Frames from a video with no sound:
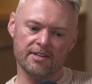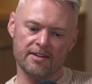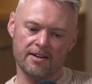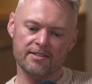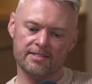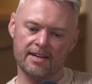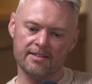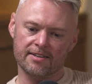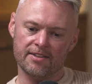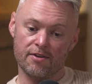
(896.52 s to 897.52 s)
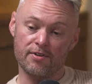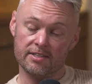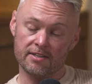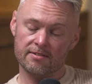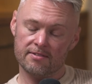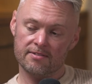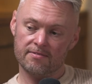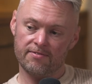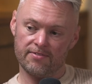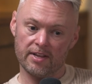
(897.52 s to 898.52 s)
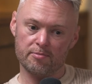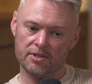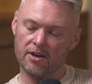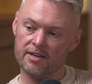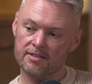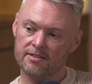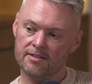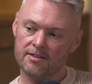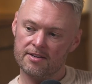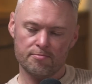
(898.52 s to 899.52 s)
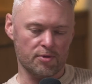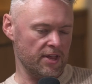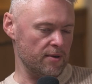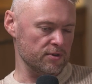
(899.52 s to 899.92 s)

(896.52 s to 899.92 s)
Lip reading: and an understanding that there is a flip side, but that